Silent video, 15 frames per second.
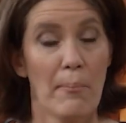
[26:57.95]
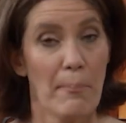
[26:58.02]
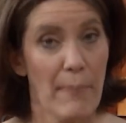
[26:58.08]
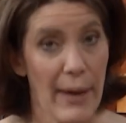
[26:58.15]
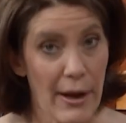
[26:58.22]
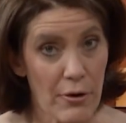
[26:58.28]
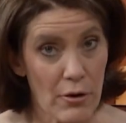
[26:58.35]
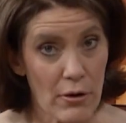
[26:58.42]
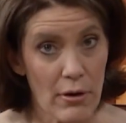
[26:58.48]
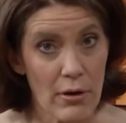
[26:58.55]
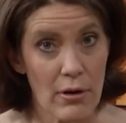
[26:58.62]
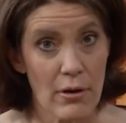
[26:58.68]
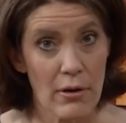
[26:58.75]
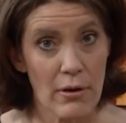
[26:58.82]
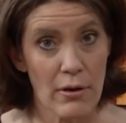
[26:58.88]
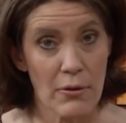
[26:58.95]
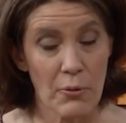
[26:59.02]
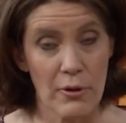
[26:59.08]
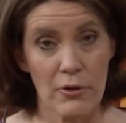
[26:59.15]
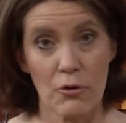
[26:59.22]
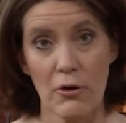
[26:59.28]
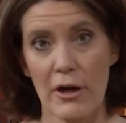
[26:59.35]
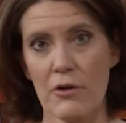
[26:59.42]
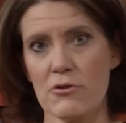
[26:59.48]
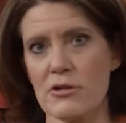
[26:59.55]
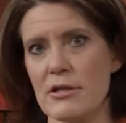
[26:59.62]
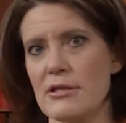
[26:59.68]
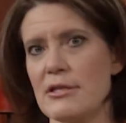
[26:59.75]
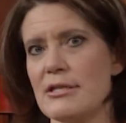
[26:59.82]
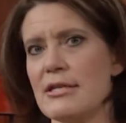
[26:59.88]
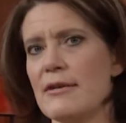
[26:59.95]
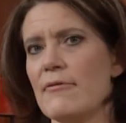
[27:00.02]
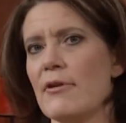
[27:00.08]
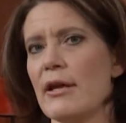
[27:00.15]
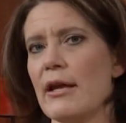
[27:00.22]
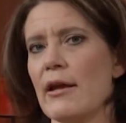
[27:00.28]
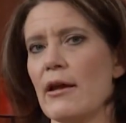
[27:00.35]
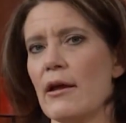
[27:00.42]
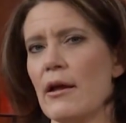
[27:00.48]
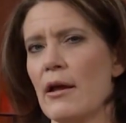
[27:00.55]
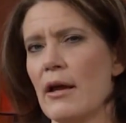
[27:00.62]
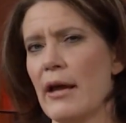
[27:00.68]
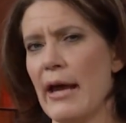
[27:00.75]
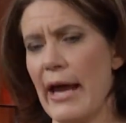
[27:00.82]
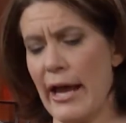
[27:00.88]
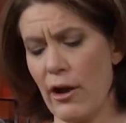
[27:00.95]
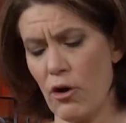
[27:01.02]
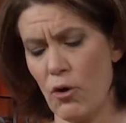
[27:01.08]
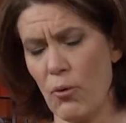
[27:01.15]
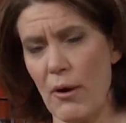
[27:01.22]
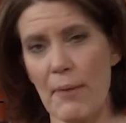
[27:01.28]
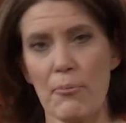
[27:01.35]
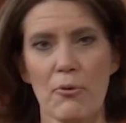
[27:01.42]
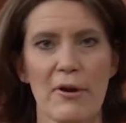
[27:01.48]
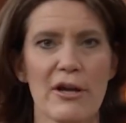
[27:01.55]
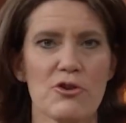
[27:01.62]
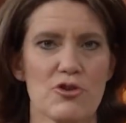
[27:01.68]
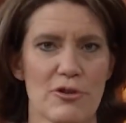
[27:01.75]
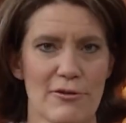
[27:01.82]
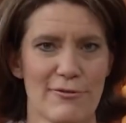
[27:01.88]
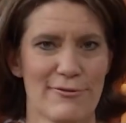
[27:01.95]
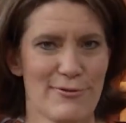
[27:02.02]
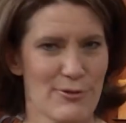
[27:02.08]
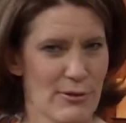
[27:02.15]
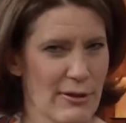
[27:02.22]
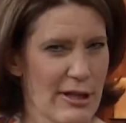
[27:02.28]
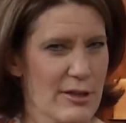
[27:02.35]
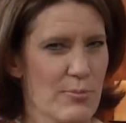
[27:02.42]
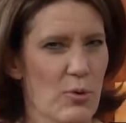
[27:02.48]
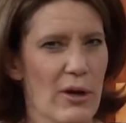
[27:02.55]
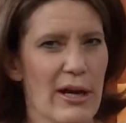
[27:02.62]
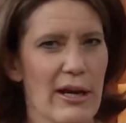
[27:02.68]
better, with greater sensitivity and cooperation. So let's pray